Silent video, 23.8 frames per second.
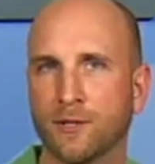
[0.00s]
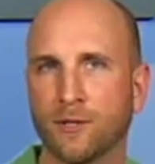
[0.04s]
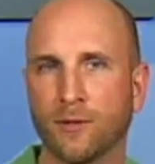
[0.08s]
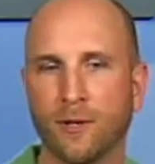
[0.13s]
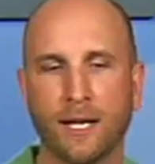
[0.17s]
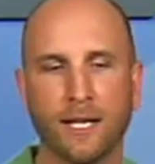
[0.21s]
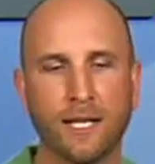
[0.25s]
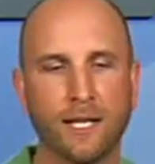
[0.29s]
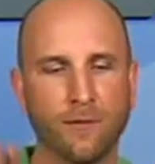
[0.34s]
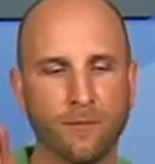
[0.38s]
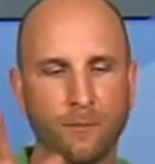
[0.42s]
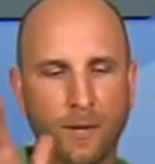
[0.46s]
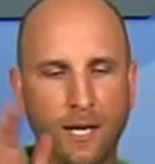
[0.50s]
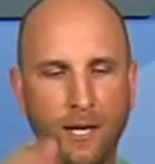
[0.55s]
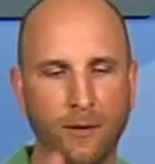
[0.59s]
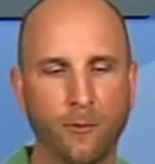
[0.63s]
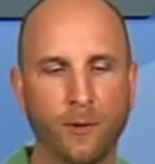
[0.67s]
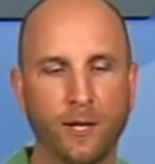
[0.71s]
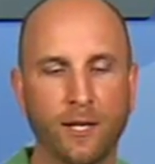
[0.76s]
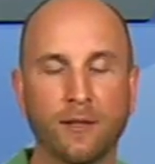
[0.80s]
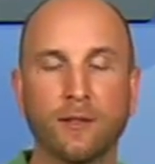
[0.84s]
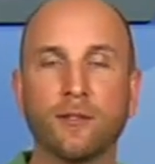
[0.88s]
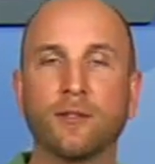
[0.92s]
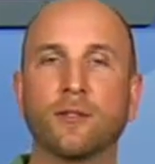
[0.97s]
So I give my
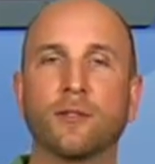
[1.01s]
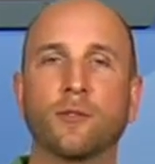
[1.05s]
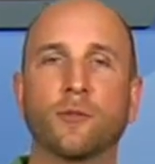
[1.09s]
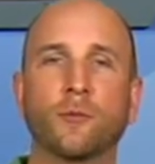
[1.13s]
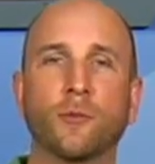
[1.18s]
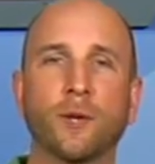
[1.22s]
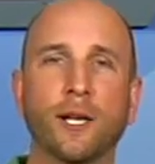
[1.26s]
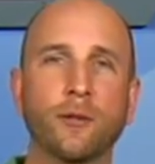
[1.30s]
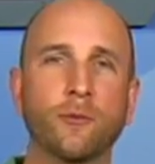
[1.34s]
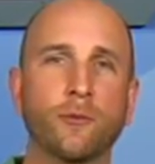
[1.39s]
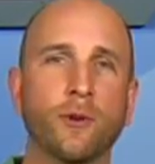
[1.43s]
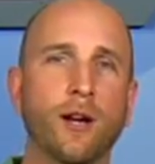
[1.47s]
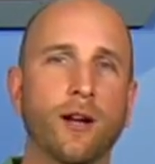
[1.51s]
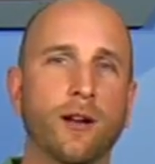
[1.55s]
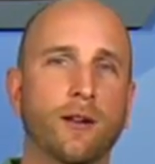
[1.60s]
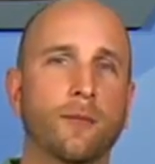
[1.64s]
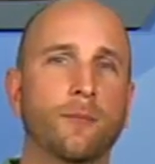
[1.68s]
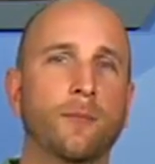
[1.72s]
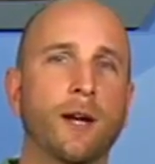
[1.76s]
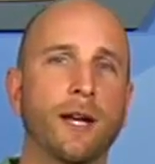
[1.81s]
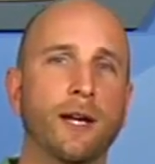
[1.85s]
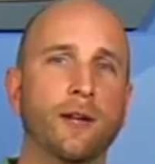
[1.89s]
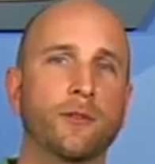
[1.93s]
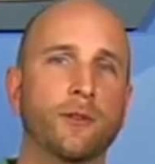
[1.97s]
win to the Red
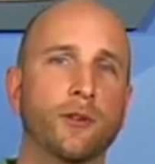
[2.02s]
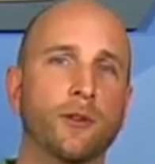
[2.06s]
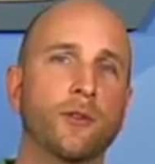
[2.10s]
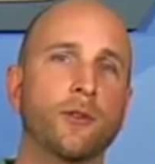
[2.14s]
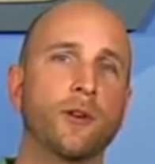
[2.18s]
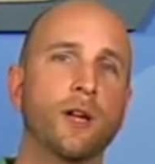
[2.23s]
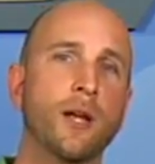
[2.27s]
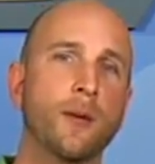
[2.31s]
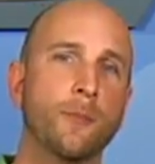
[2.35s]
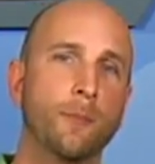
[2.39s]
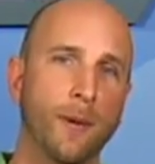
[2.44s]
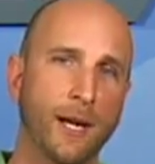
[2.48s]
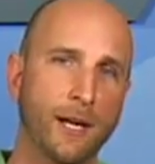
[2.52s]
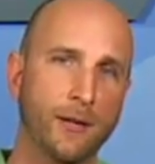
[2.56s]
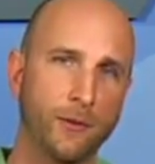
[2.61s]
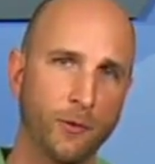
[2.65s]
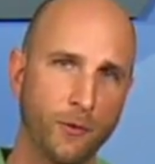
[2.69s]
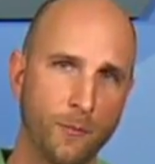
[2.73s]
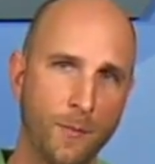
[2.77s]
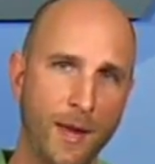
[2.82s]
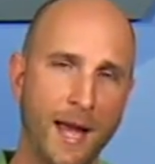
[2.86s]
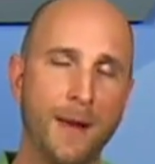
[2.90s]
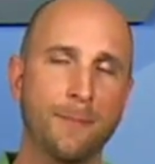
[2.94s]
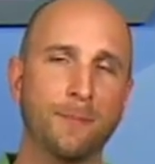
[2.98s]
Rock Micro
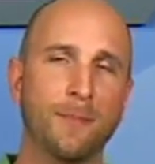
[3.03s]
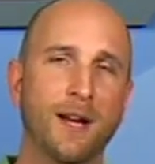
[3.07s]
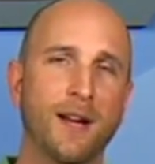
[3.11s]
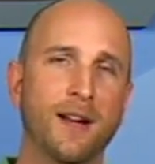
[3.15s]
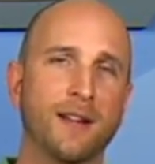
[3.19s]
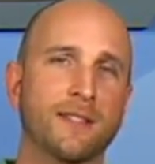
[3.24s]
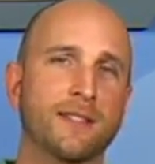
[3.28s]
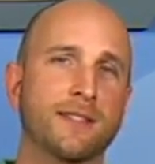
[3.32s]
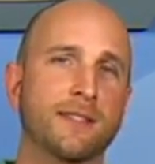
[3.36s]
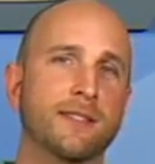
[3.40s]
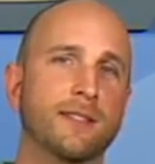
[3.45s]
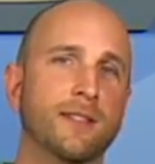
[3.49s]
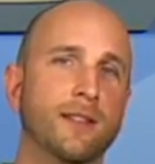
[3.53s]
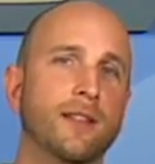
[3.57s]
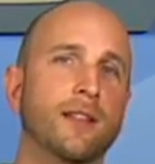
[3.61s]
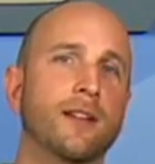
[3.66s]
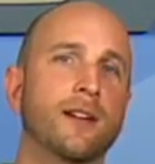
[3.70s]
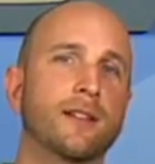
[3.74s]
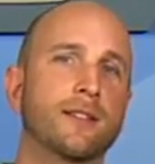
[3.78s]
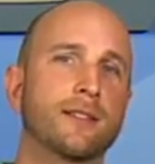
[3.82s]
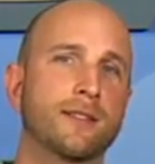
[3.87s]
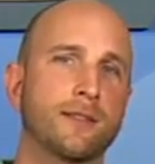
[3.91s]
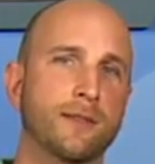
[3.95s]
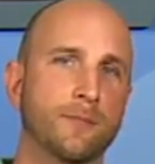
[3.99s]
Matte Box
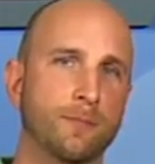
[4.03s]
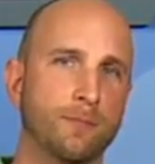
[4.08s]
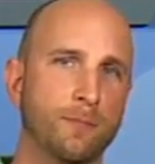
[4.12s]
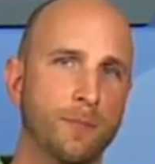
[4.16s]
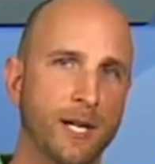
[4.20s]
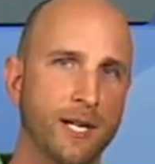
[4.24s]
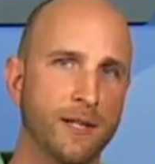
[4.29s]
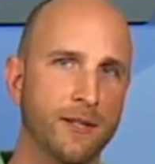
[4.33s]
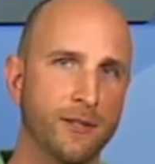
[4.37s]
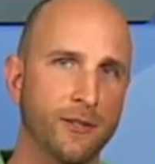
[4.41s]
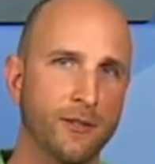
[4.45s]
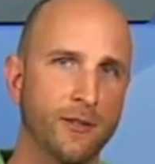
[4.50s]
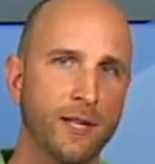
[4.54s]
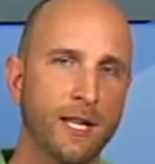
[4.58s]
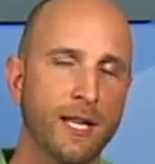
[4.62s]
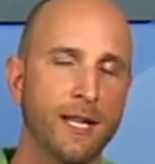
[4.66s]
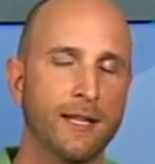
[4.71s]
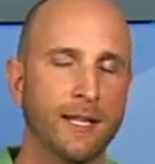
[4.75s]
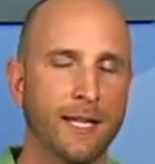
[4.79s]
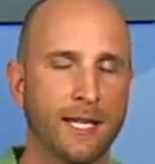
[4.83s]
Deluxe Bundle.